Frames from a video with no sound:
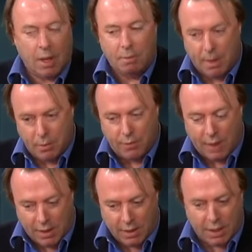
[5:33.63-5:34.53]
Maybe we've
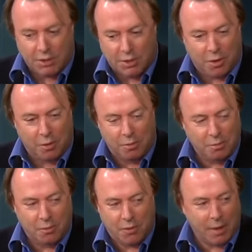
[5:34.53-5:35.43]
alienated the whole
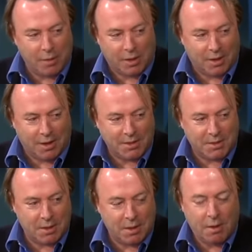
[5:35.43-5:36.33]
farming
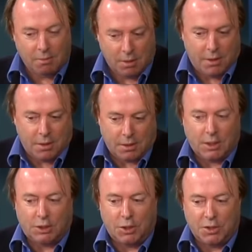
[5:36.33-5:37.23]
class. Well, I think
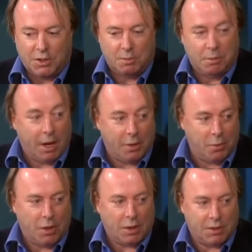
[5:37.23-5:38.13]
that shows there's a mind at
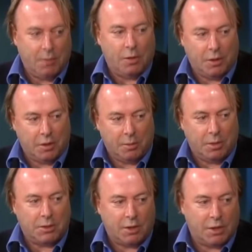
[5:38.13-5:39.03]
work somewhere at the
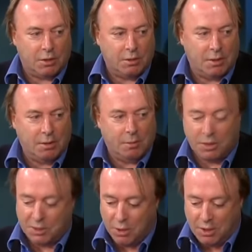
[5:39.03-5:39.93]
administration. Yeah, but
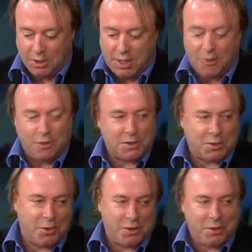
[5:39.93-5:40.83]
it's only at the end of the
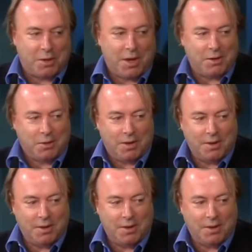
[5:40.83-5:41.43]
story that you get to it.